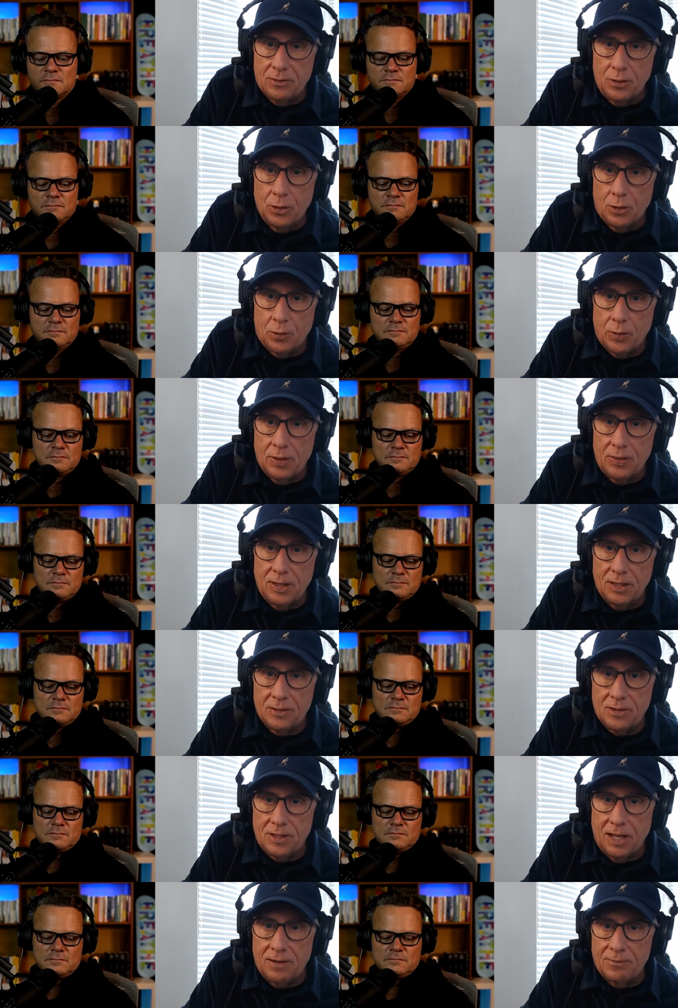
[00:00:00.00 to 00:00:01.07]
Speaker 1: 2
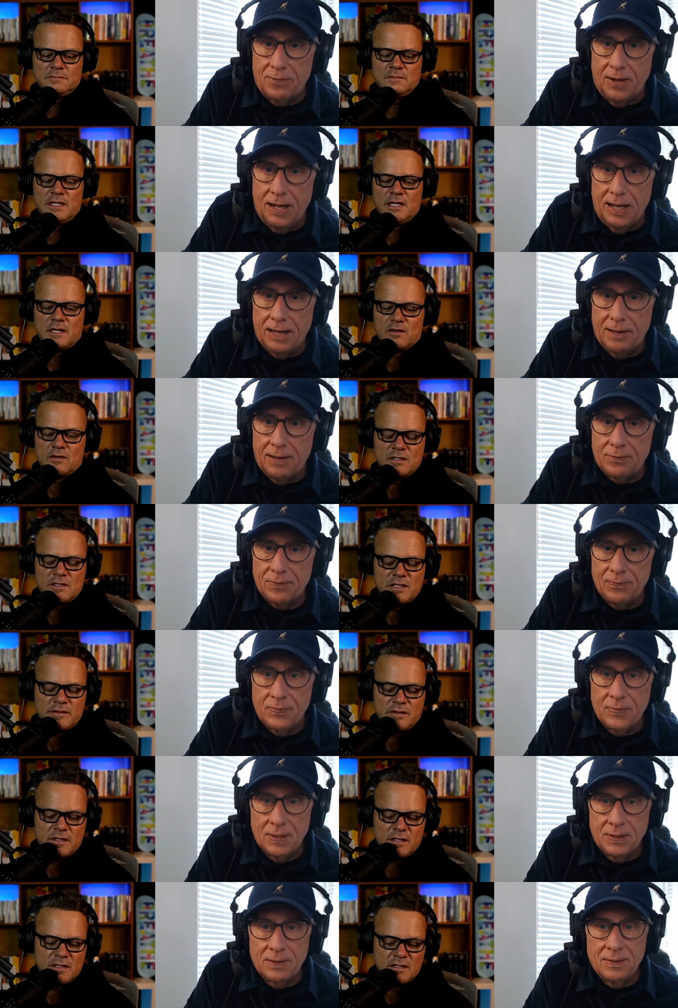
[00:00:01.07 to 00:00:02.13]
Corinthians 10 5. Yeah,
Speaker 2: earlier
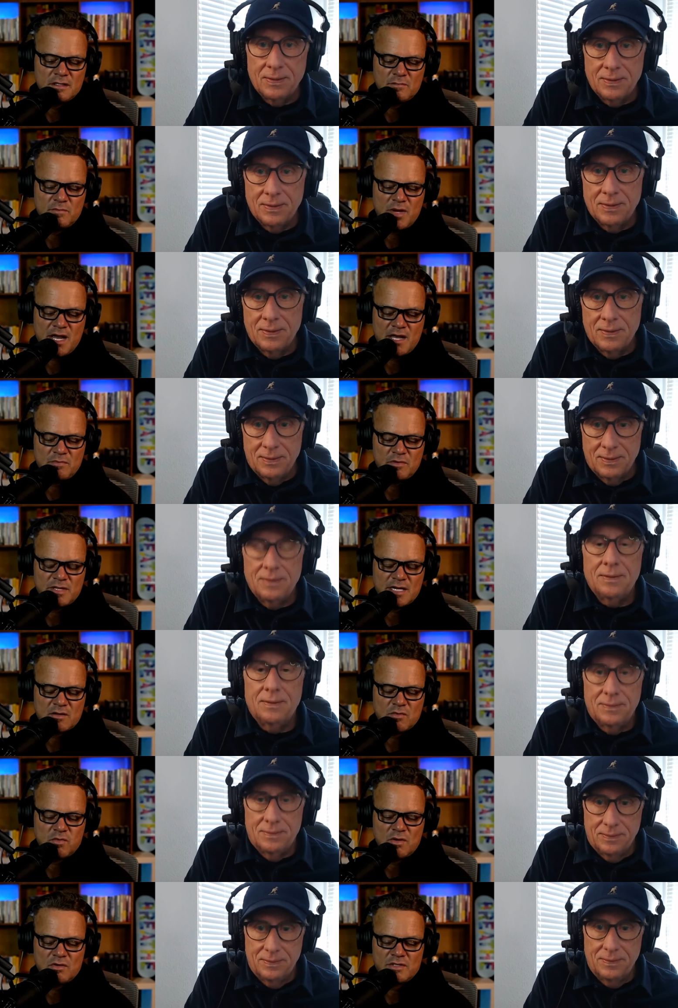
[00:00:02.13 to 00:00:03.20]
the, in the Bible, that
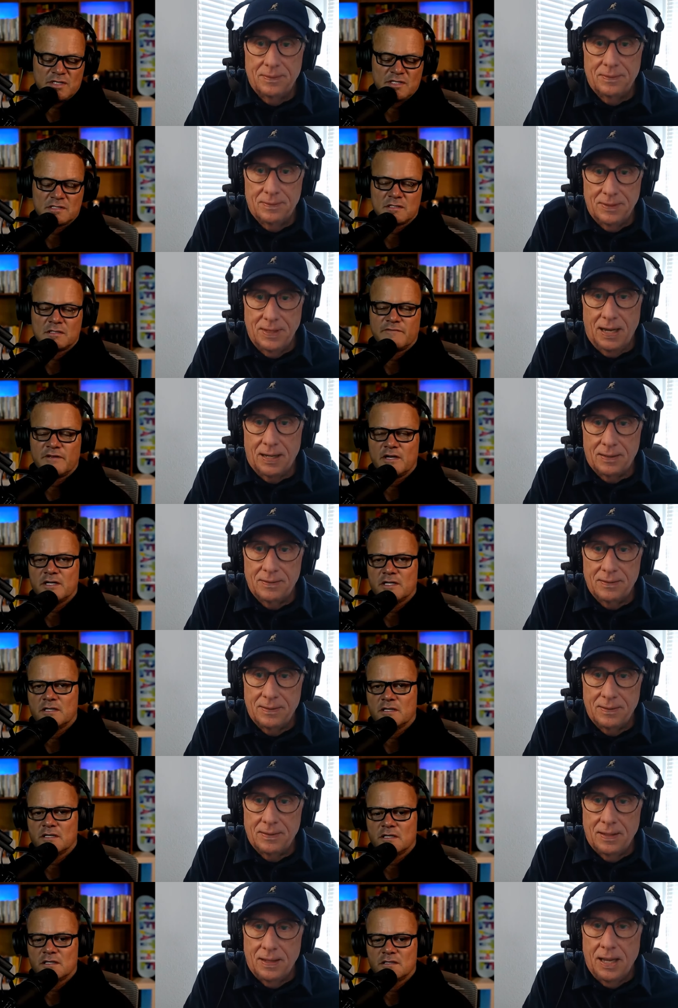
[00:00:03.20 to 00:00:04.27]
quote is yeah. very
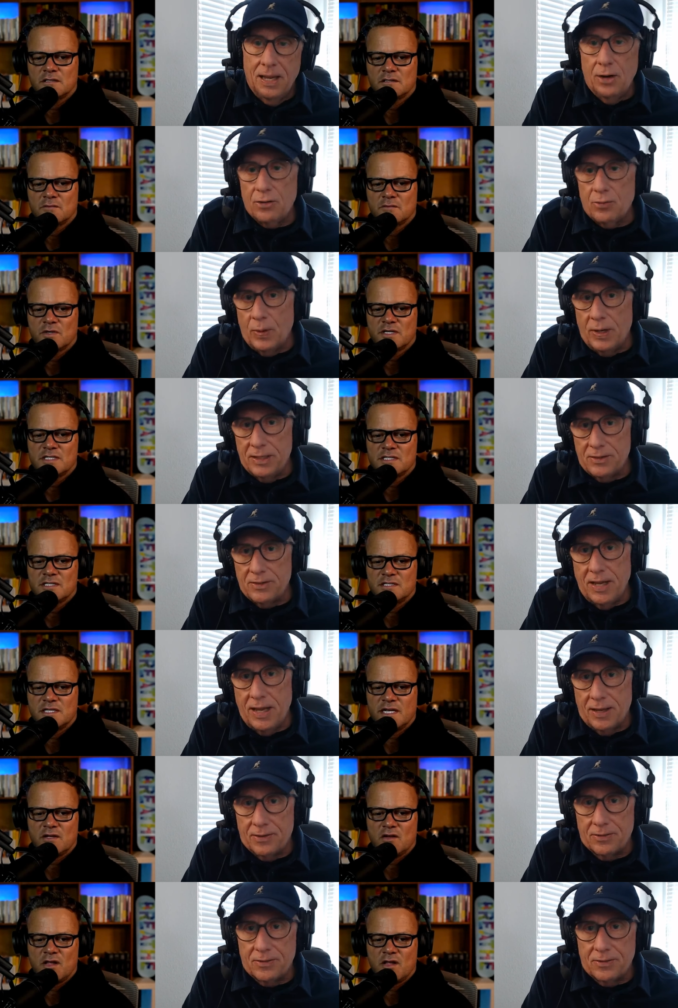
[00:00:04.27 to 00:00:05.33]
good. Here's what, what it, it
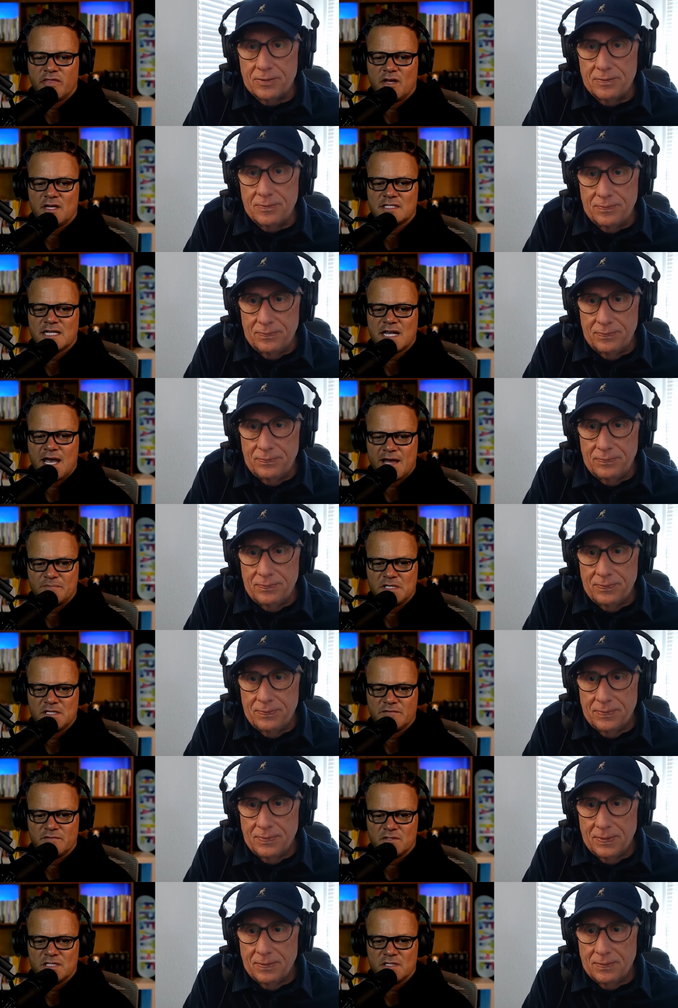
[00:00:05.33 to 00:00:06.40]
says. Take all thoughts
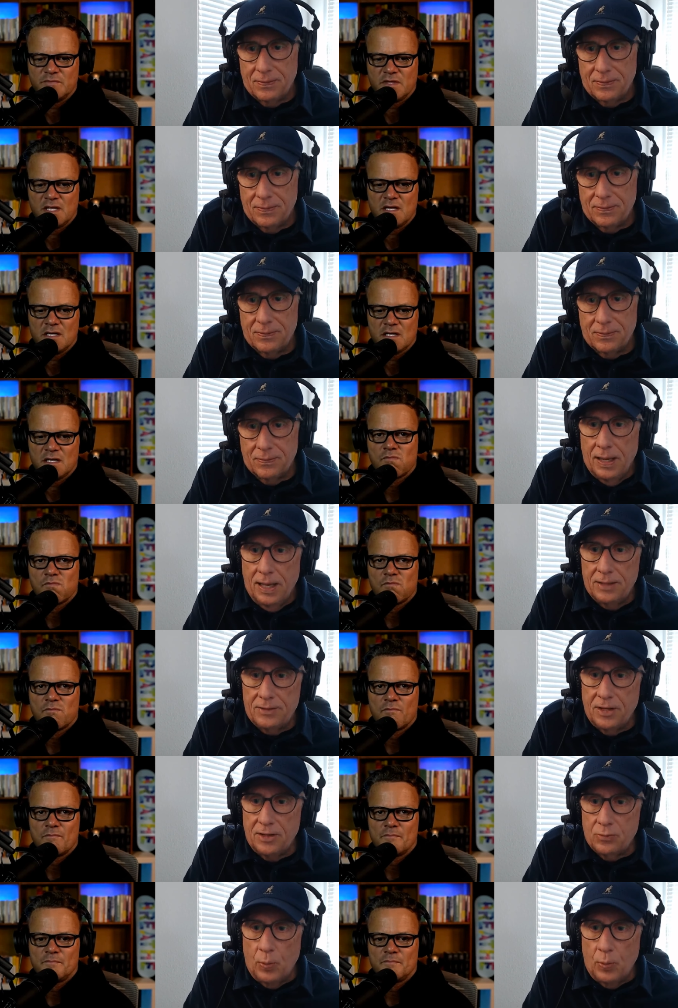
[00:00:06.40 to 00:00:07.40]
captive or something? Yeah.
Speaker 1: It says,